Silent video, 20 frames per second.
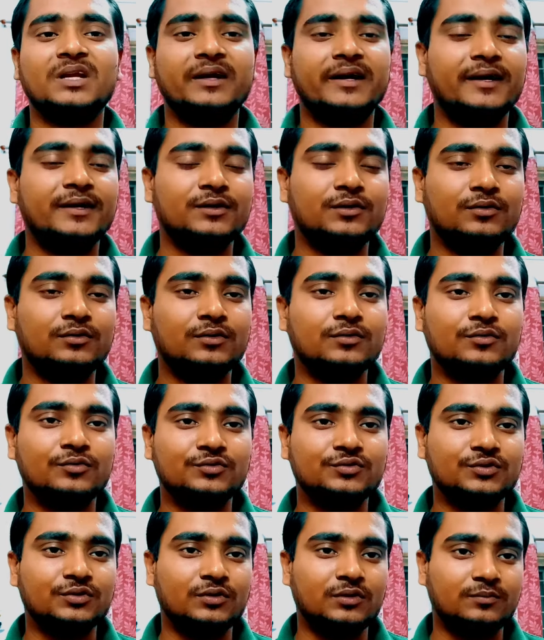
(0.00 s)
write down a
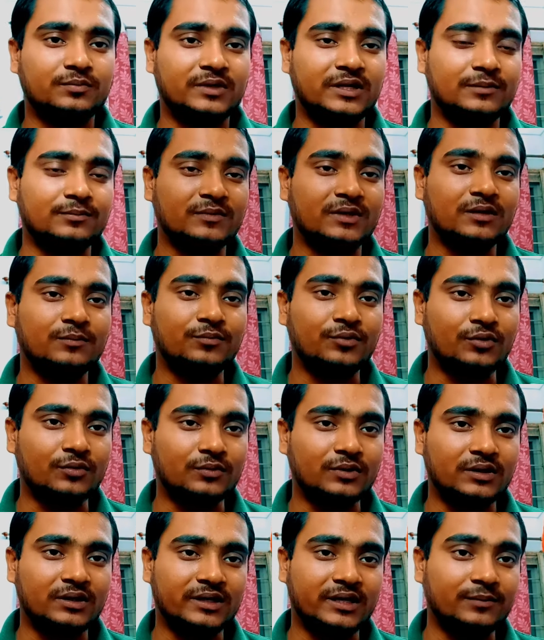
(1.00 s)
question of chemical
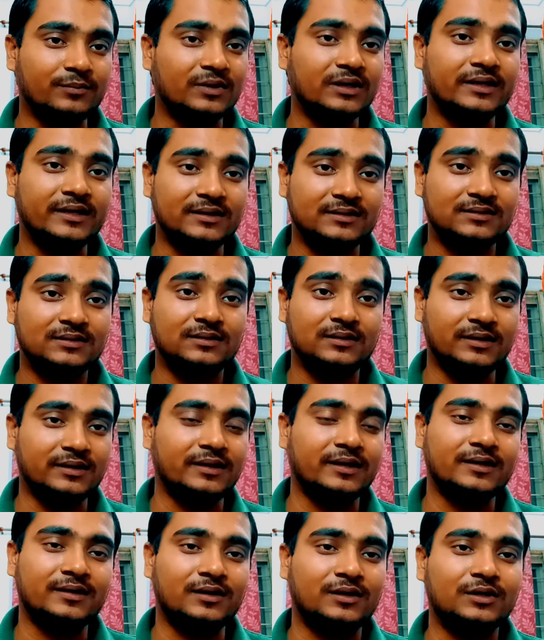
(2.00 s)
reaction. Then
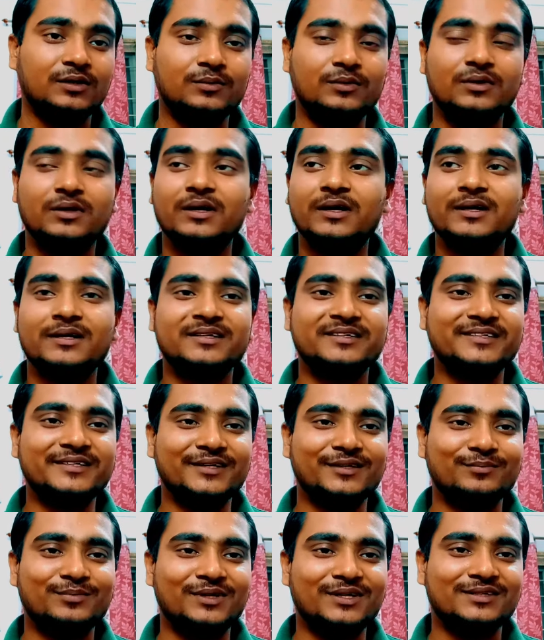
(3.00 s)
I write about
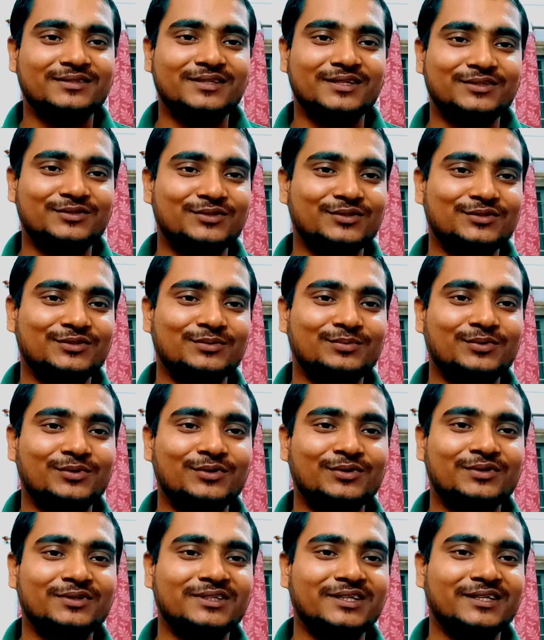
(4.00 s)
Zn plus
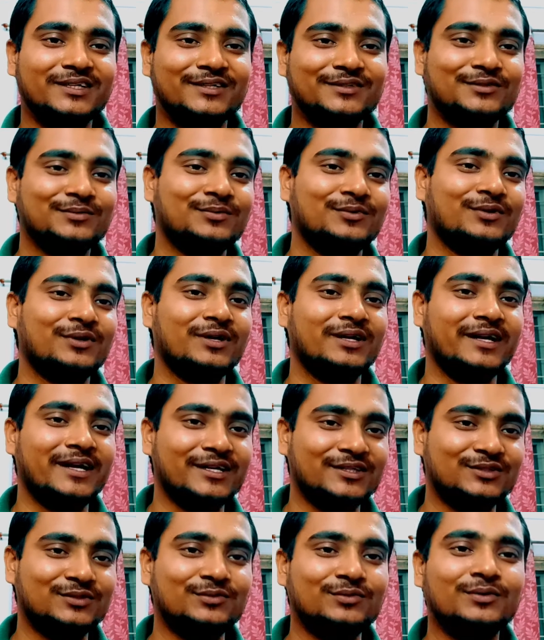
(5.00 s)
H2SO4, ZnSO4 and
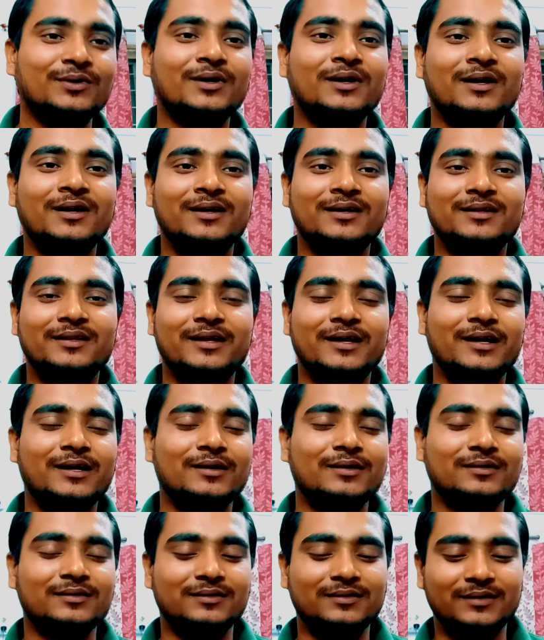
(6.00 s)
H2.
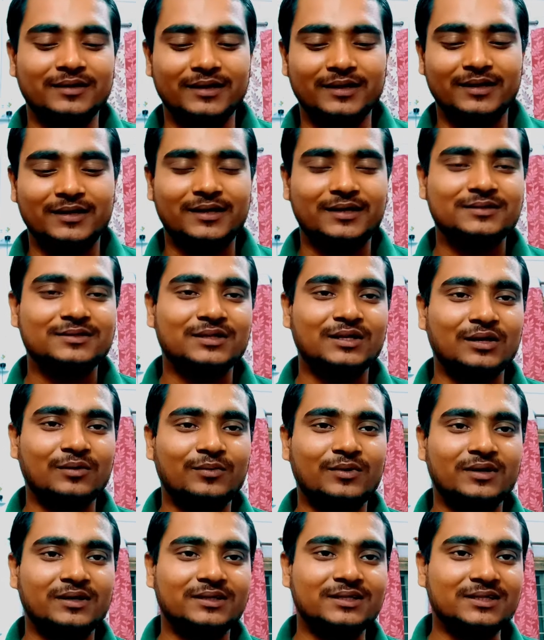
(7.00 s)
They are asking
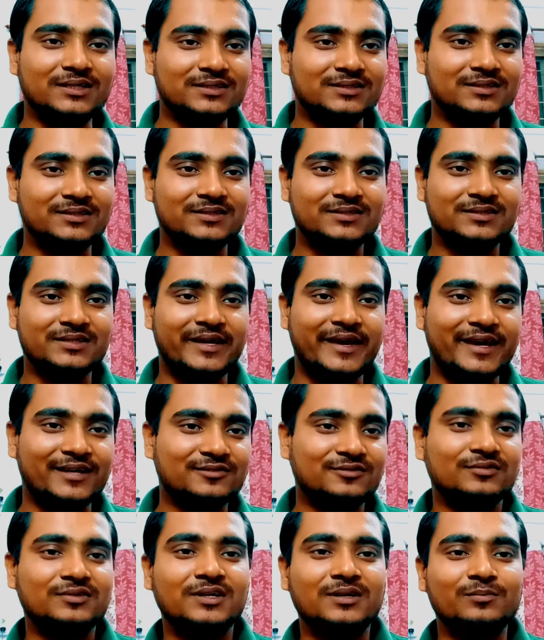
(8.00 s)
what is this
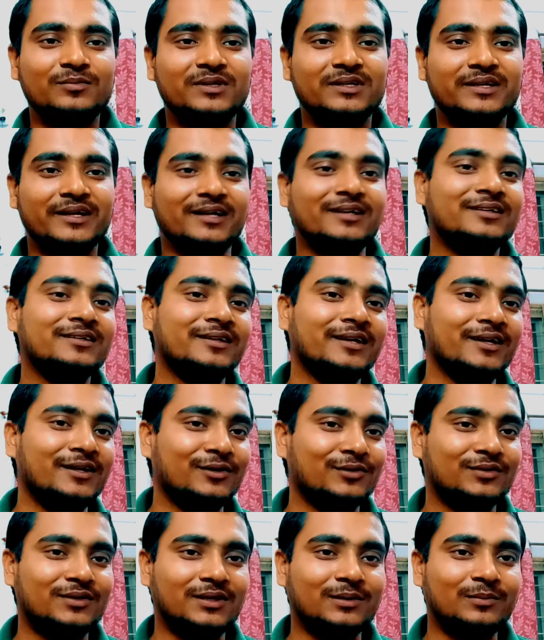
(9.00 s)
exothermic,
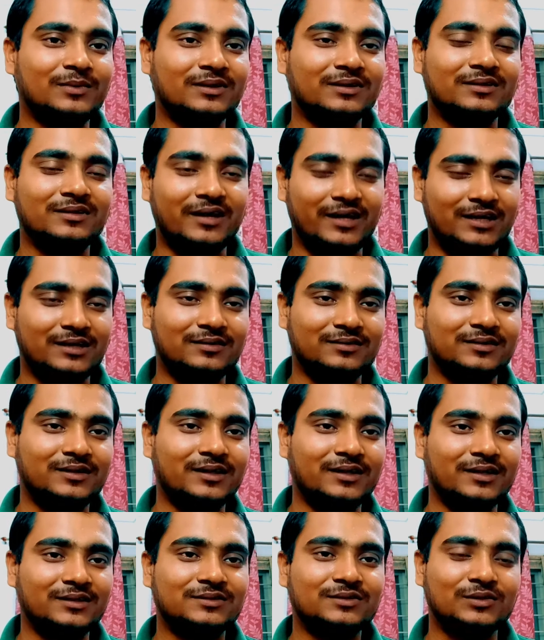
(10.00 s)
endothermic, and
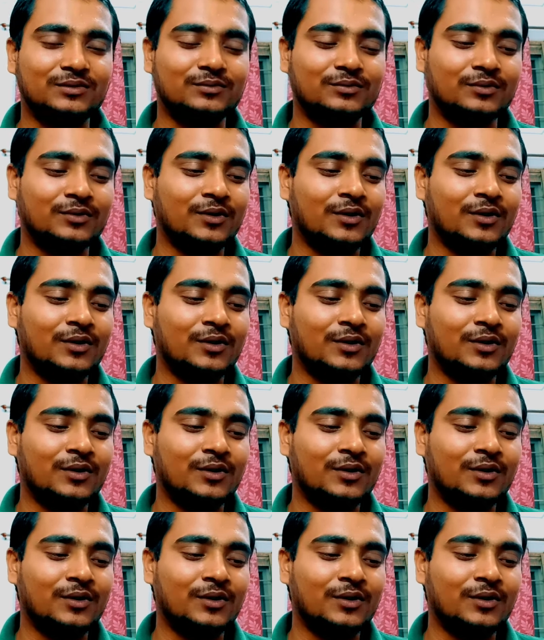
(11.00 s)
then I saw